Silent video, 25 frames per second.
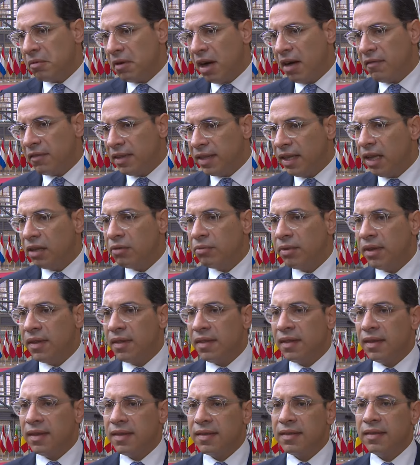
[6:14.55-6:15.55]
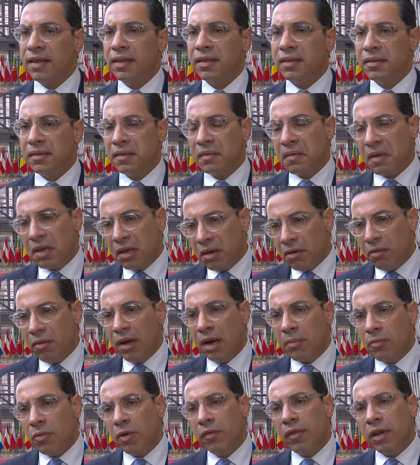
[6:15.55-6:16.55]
We have dealt with this and we
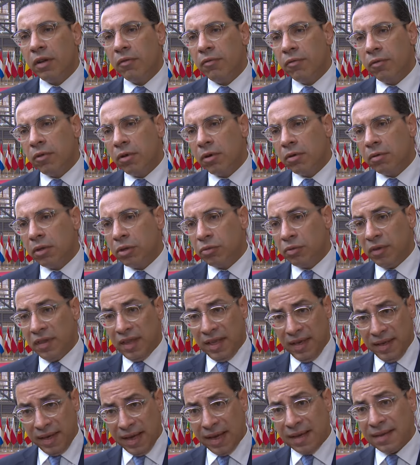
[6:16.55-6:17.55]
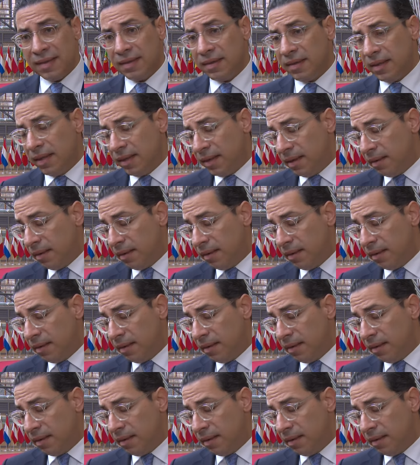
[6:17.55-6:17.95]
are moving forward with the next